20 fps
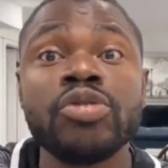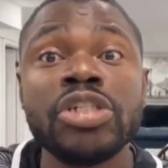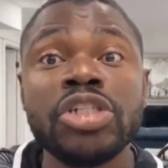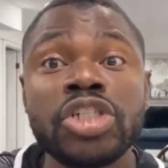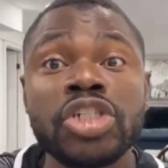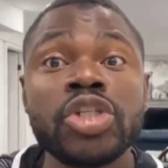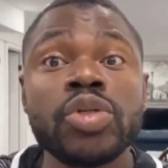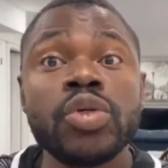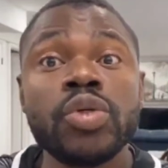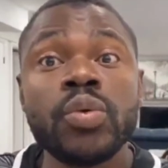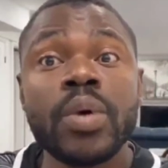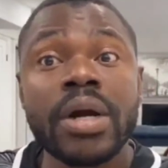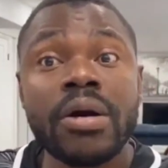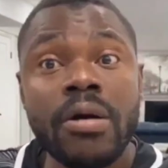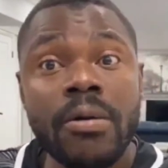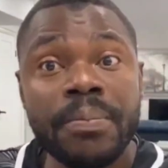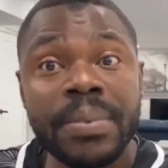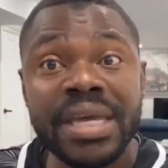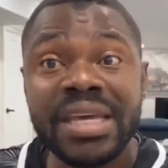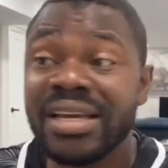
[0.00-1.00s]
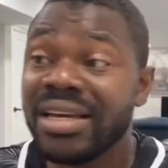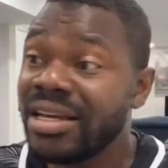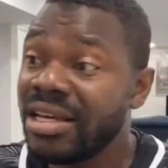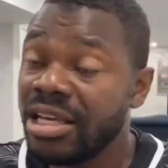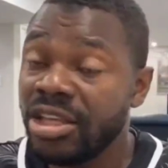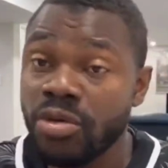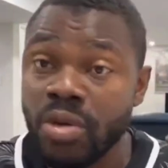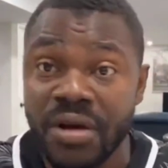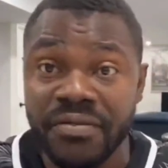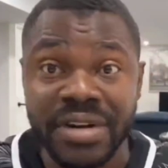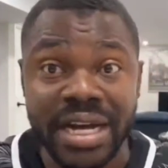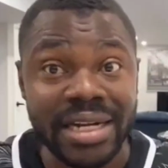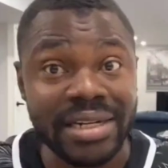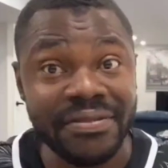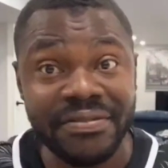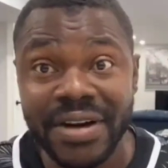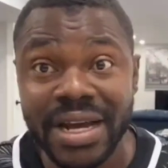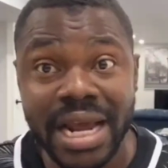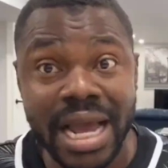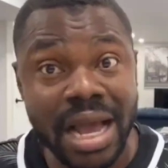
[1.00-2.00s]
You have that. In fact, I have one with my wife.
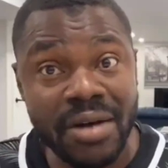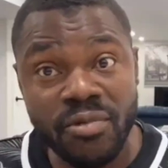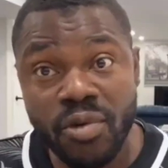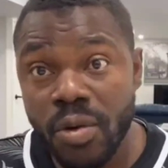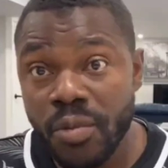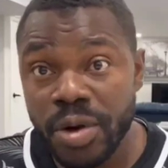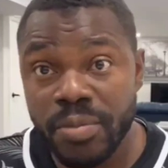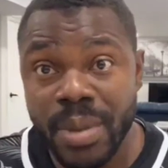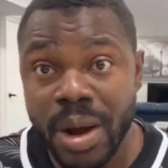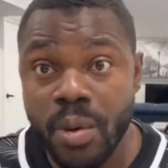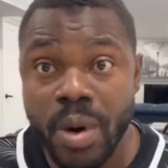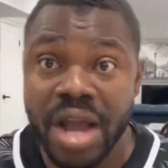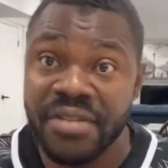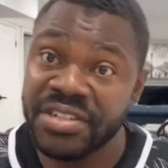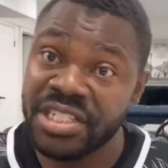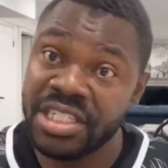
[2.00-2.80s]
She has one at house.